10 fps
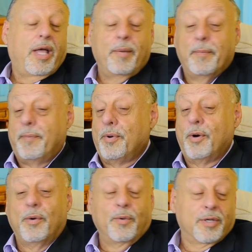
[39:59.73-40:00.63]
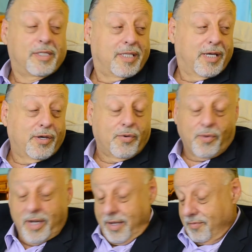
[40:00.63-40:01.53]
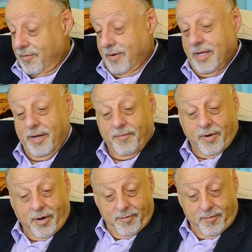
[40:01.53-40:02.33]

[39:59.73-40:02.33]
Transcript: And yeah. Boo was a great friend of our